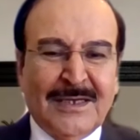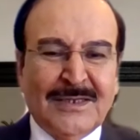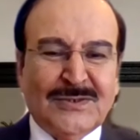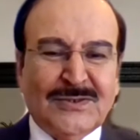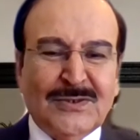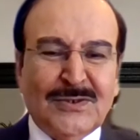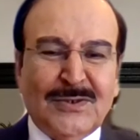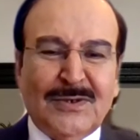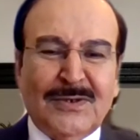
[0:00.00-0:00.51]

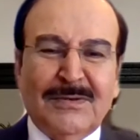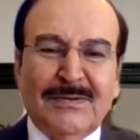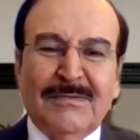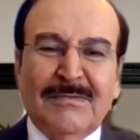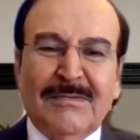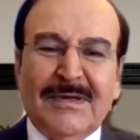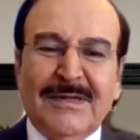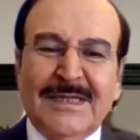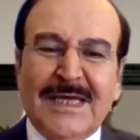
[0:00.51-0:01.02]
So
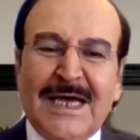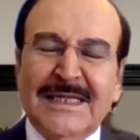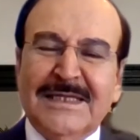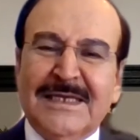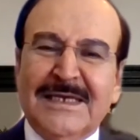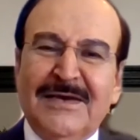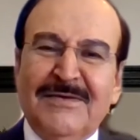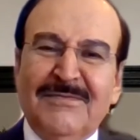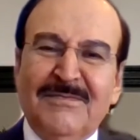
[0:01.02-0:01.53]

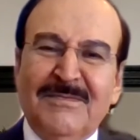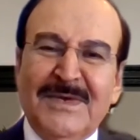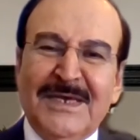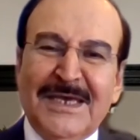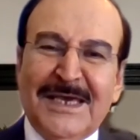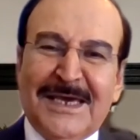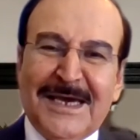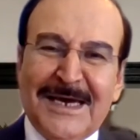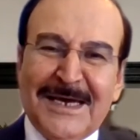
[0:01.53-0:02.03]
that gave
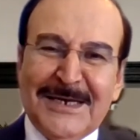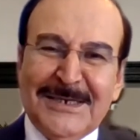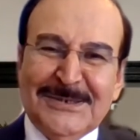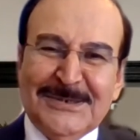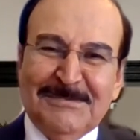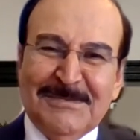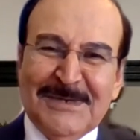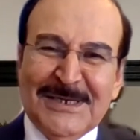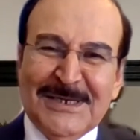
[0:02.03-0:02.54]
me
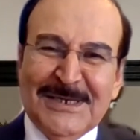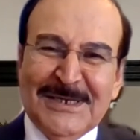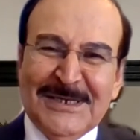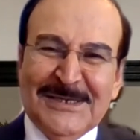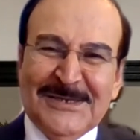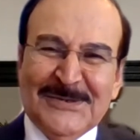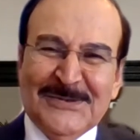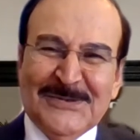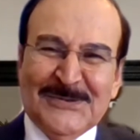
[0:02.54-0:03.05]

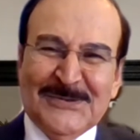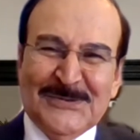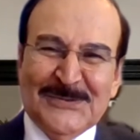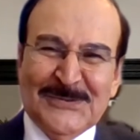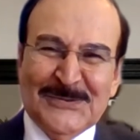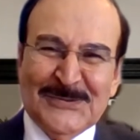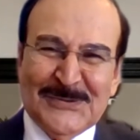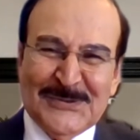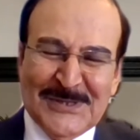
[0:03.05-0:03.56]
encouragement
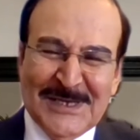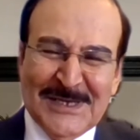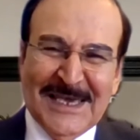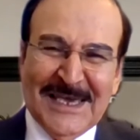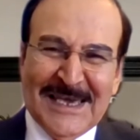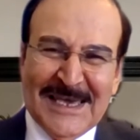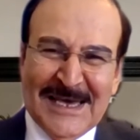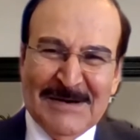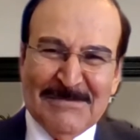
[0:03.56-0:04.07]
to
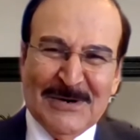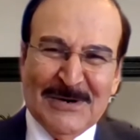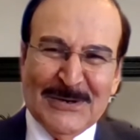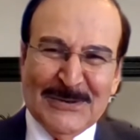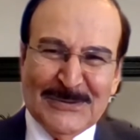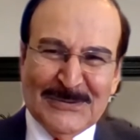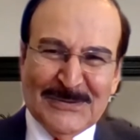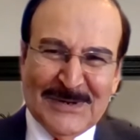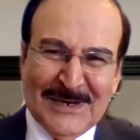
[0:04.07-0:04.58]
think
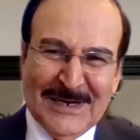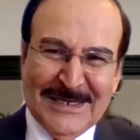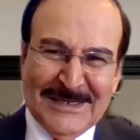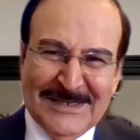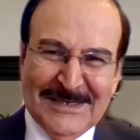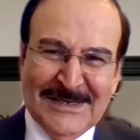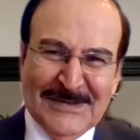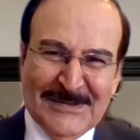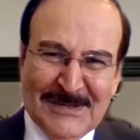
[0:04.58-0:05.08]
about
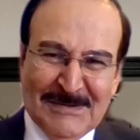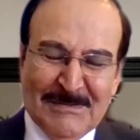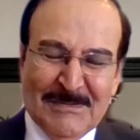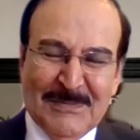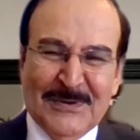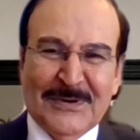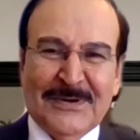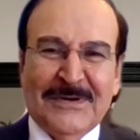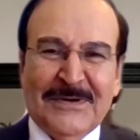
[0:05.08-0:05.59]
writing the
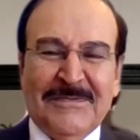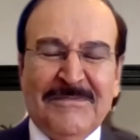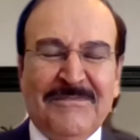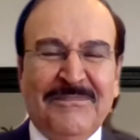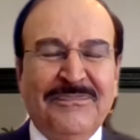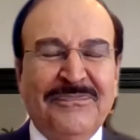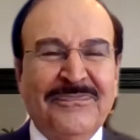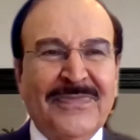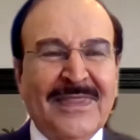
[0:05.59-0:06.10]
book.
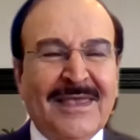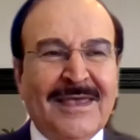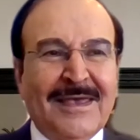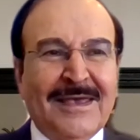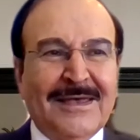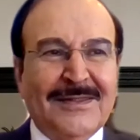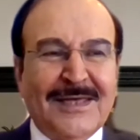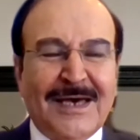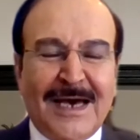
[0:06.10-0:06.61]

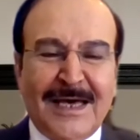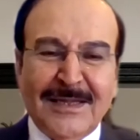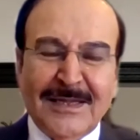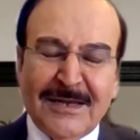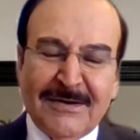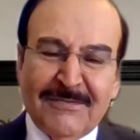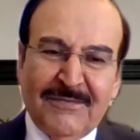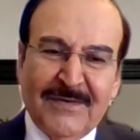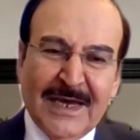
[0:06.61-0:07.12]
The
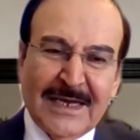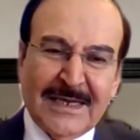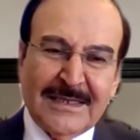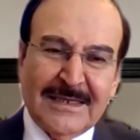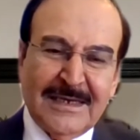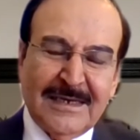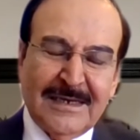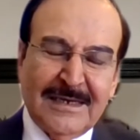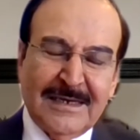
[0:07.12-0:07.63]
other
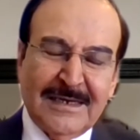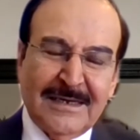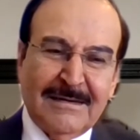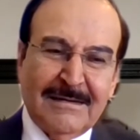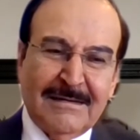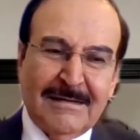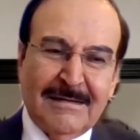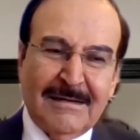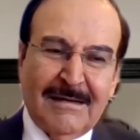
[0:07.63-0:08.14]

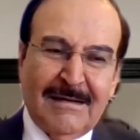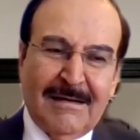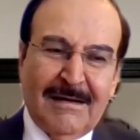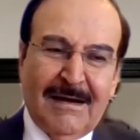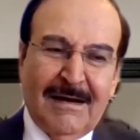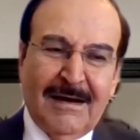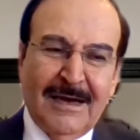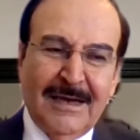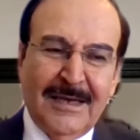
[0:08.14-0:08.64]

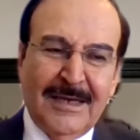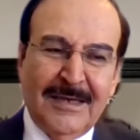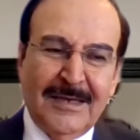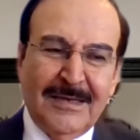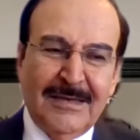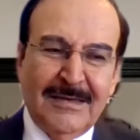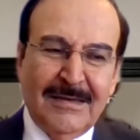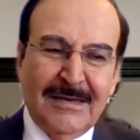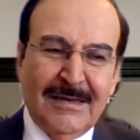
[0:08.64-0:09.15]
factor,
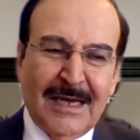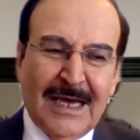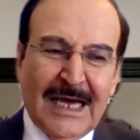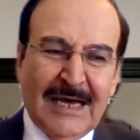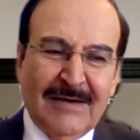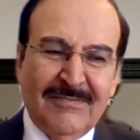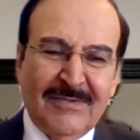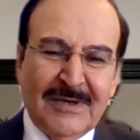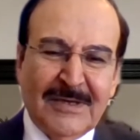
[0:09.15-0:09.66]
I
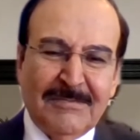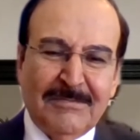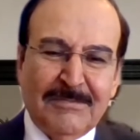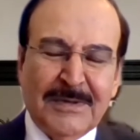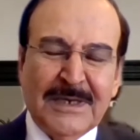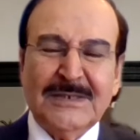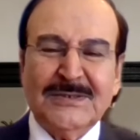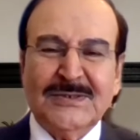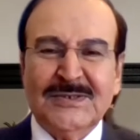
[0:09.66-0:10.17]
have a
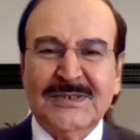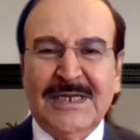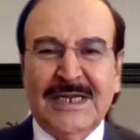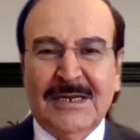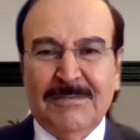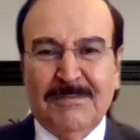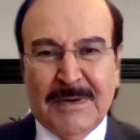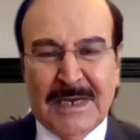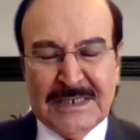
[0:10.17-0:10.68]

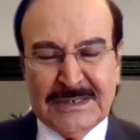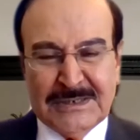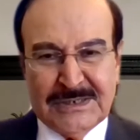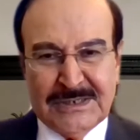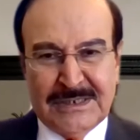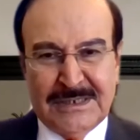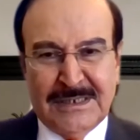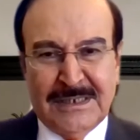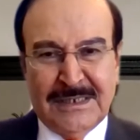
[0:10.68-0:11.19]
personal
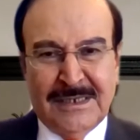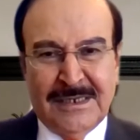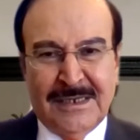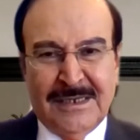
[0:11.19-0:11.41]
passion